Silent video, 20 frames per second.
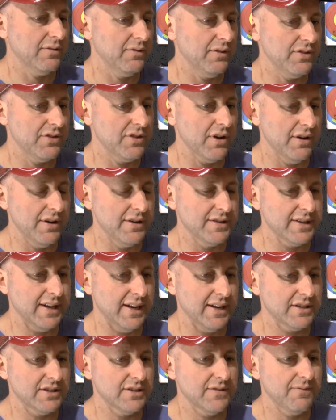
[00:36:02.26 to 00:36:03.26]
for
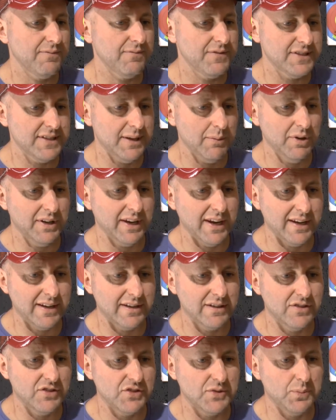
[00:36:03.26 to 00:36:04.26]
for someone getting
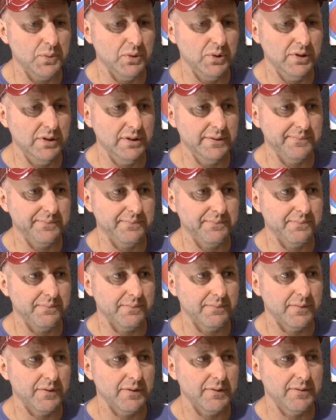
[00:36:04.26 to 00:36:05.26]
into the sport
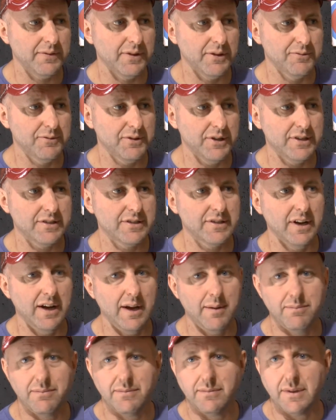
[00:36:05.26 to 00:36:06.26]
for the first
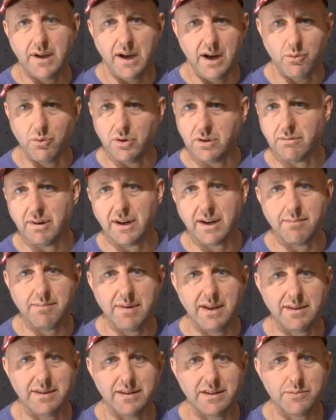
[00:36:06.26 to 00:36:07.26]
time, I wouldn't
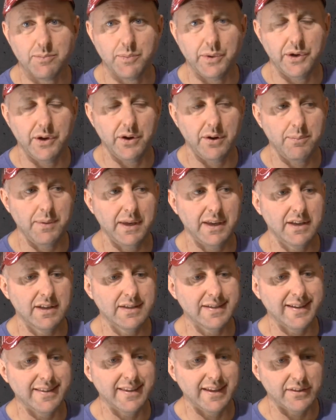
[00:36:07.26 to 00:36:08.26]
recommend this bow,
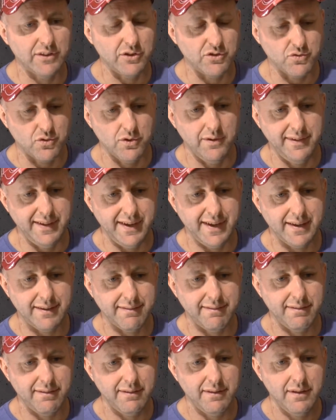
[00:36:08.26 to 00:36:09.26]
because I think the draw
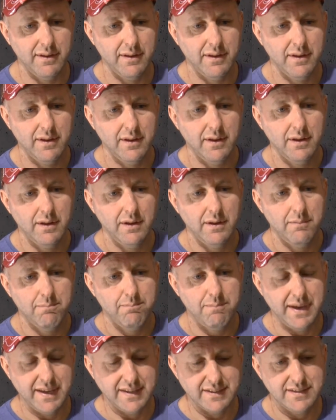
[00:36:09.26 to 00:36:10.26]
length
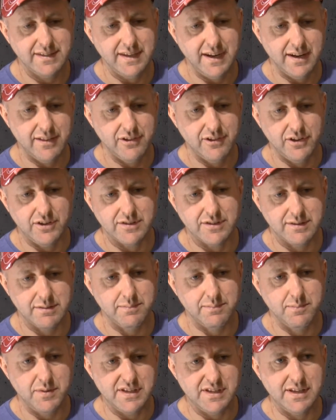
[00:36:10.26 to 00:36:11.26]
being set at those
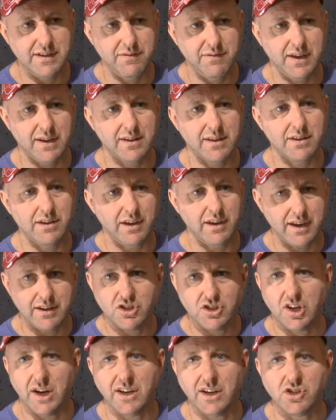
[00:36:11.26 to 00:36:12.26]
specific, you can
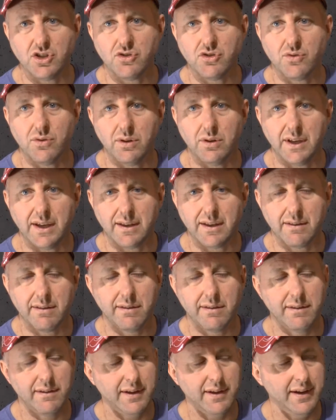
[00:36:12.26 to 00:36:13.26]
change the draw
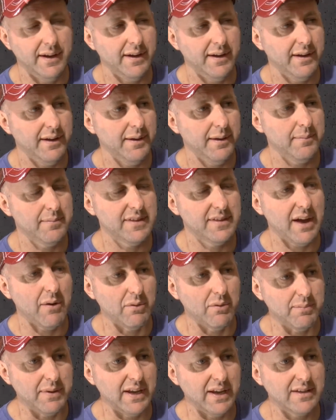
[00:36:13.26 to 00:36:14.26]
length. That
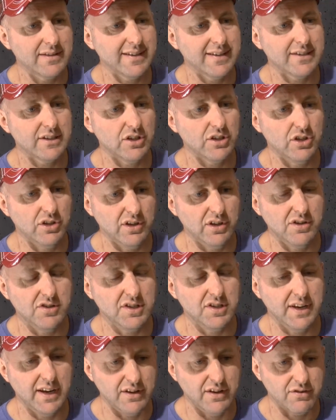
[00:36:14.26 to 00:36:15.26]
would be such a
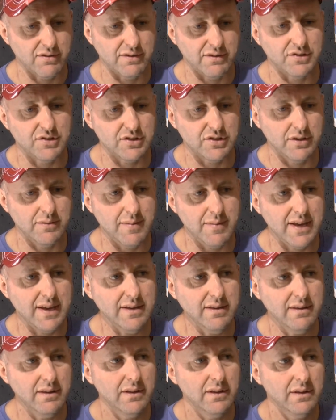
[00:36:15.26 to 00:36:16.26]
huge hindrance to
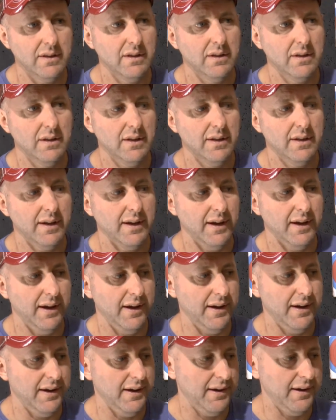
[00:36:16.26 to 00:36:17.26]
me.
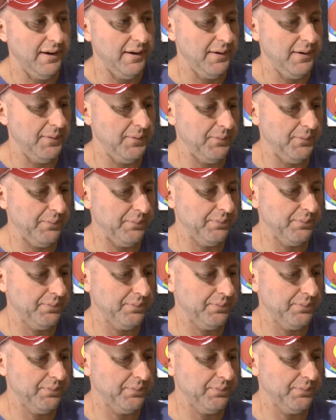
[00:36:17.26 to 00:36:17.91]
As